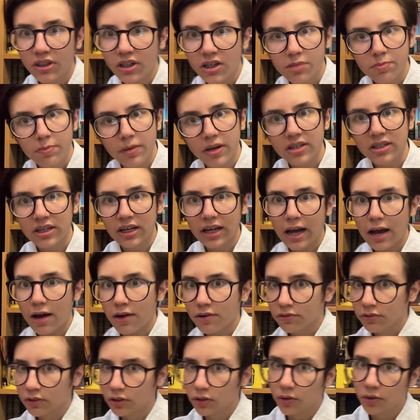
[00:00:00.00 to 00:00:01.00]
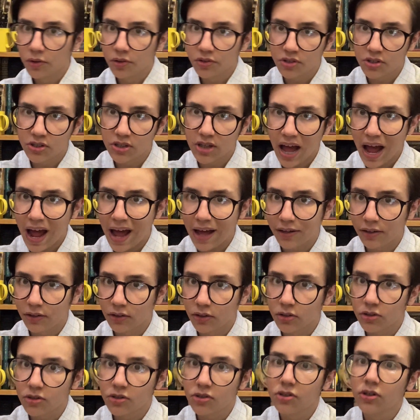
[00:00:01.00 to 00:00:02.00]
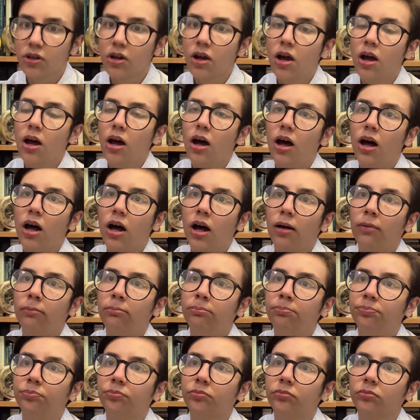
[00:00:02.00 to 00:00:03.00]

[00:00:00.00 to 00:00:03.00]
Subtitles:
is basically out of the Lords' hands. And